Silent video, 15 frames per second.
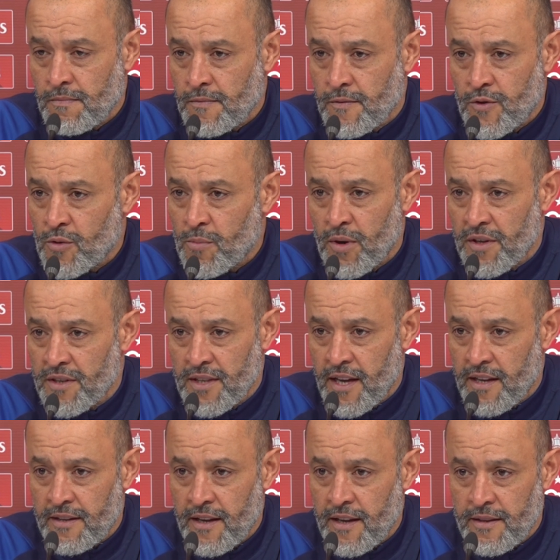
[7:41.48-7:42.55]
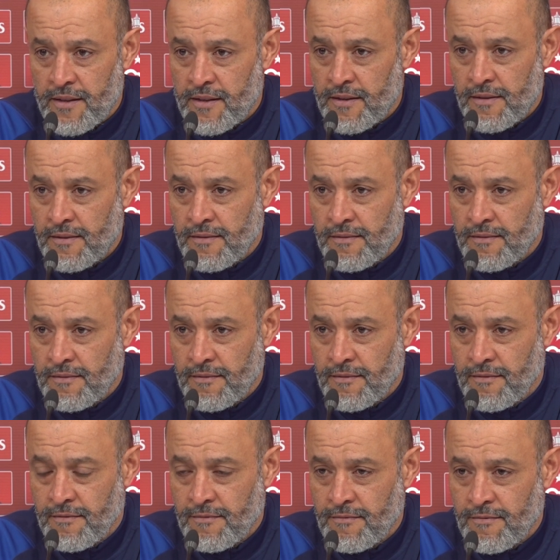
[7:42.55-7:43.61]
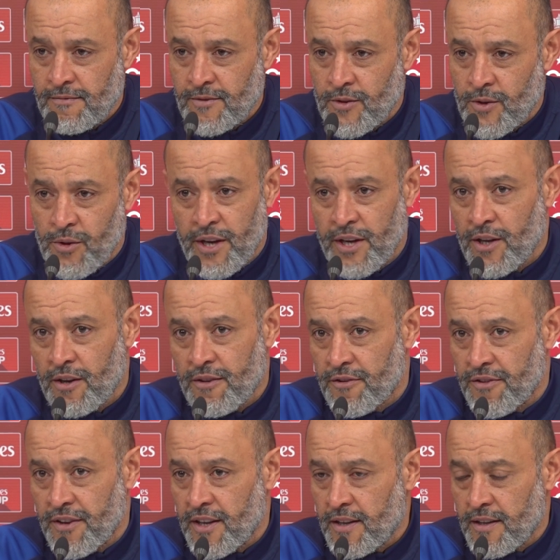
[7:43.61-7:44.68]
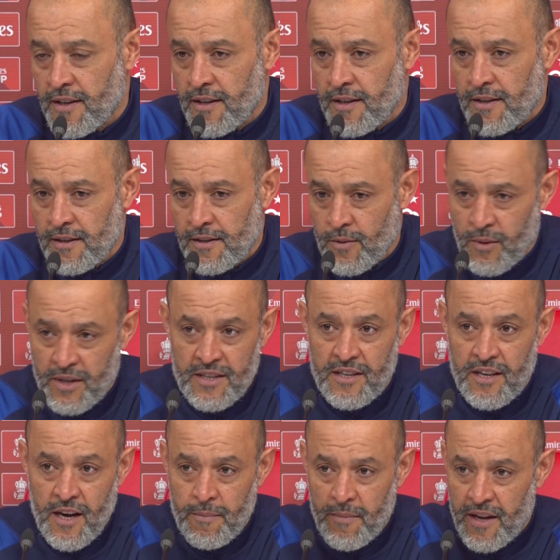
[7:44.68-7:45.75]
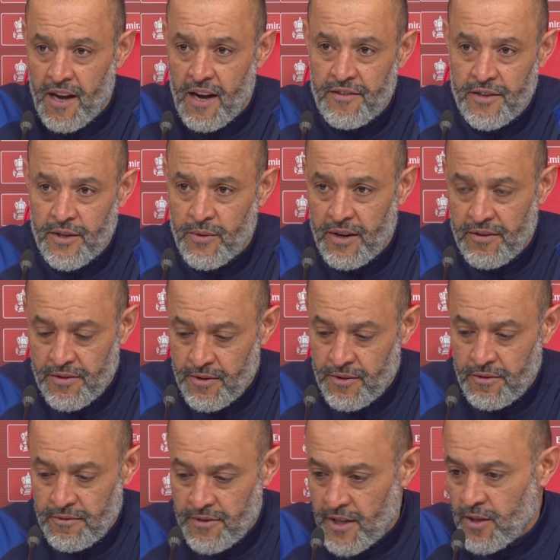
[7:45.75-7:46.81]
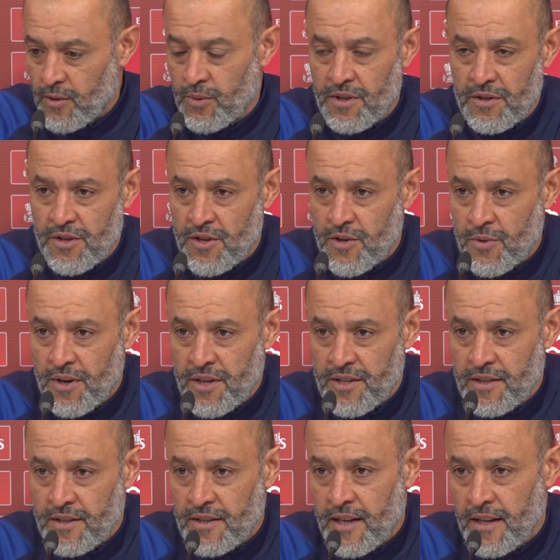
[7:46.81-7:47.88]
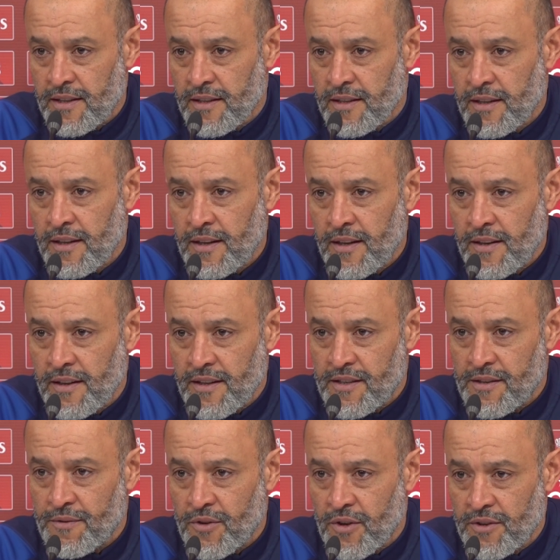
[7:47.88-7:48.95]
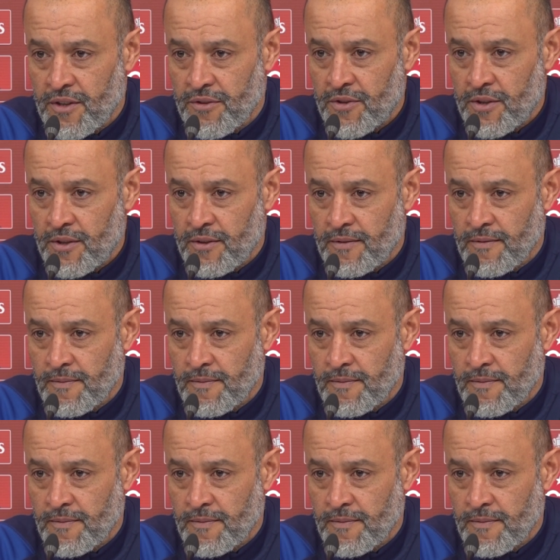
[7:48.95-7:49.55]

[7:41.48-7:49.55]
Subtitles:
Football is like that. You cannot think what's coming after. You have to deal with the situations that is in front of you.